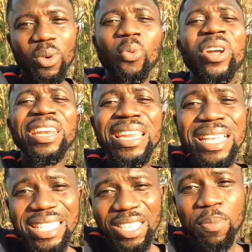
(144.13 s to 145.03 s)
we
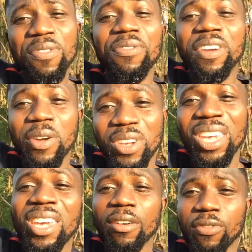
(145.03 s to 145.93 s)
need to be very
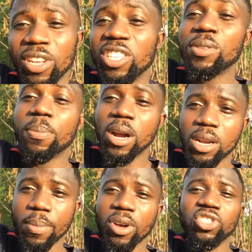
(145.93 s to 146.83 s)
careful and smart
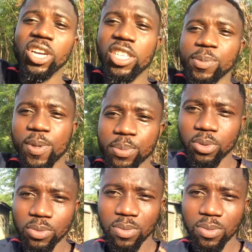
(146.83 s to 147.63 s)
about Chinese people.